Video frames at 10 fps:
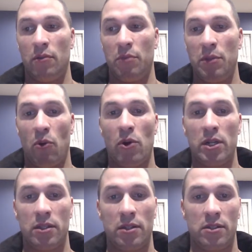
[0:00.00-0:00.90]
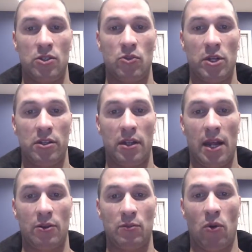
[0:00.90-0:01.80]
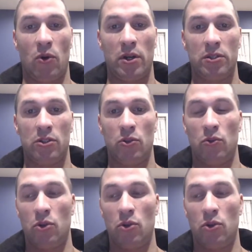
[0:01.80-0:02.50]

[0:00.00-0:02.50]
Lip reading: be born into the situation that I was born into,